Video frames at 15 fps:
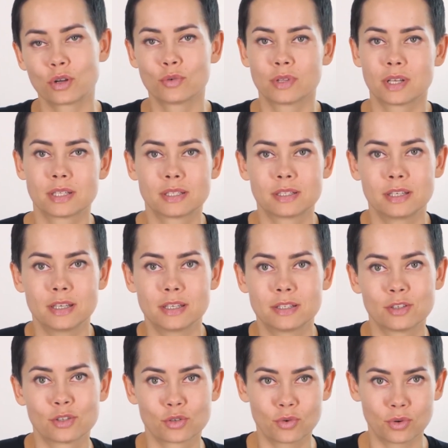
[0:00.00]
the colors
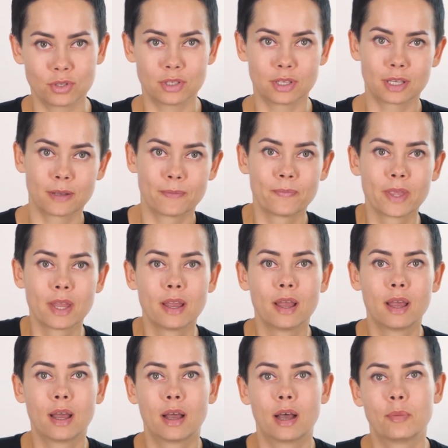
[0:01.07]
that we have. Only
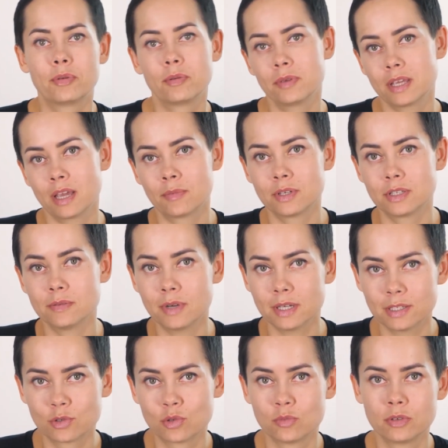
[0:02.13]
the base.
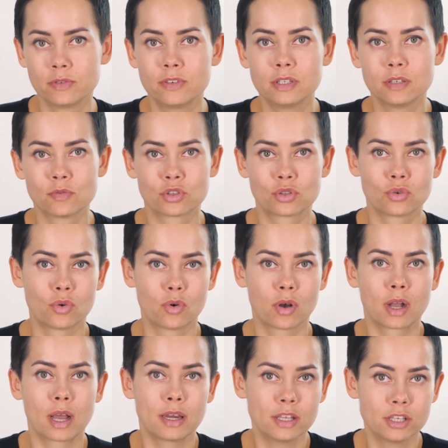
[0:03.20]
Applying
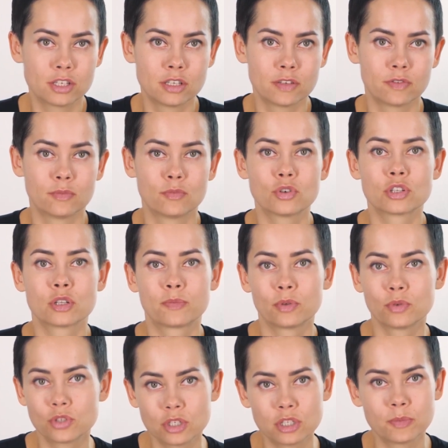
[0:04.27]
mathematics, we can see that
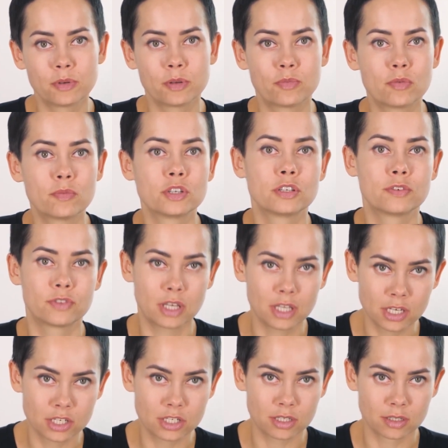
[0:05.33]
we can get
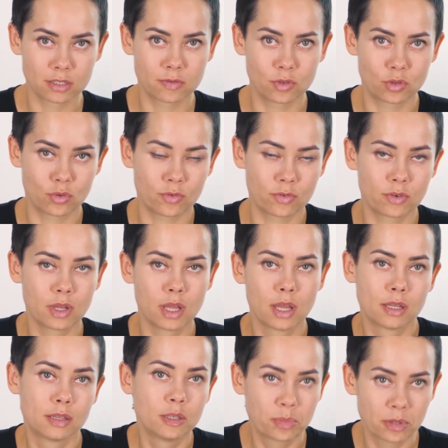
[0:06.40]
brown by using
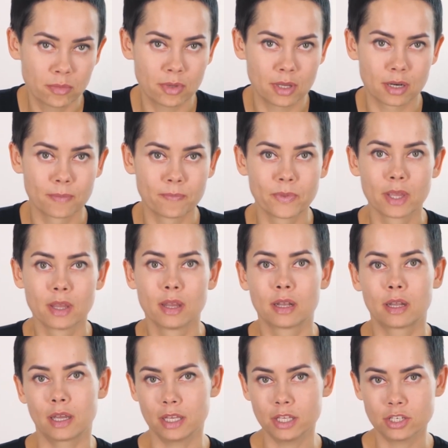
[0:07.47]
secondary colors like brown.
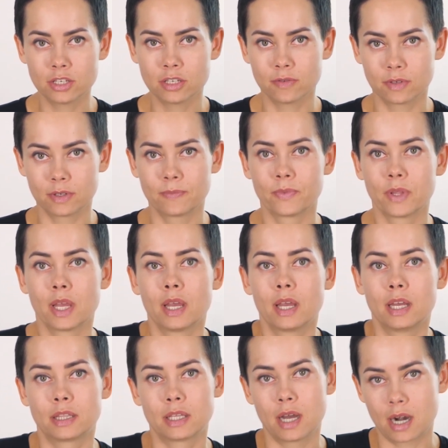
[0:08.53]
It is
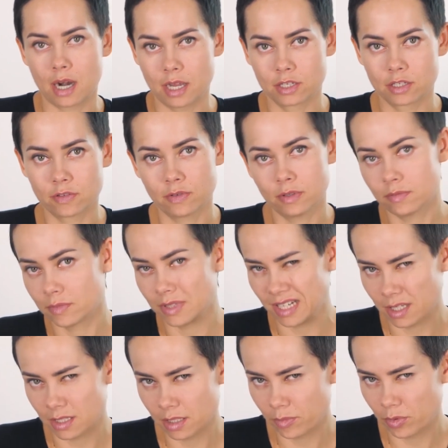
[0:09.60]
orange, red
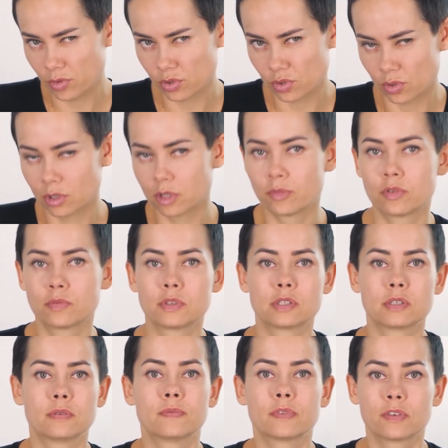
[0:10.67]
plus yellow,
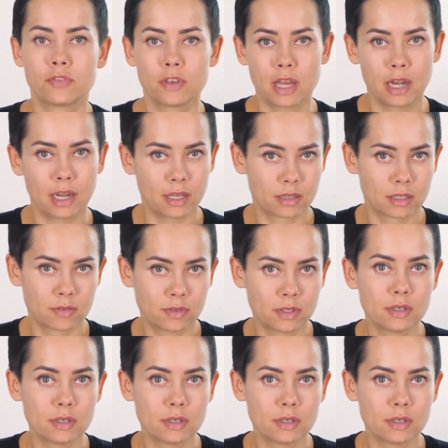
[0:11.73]
purple,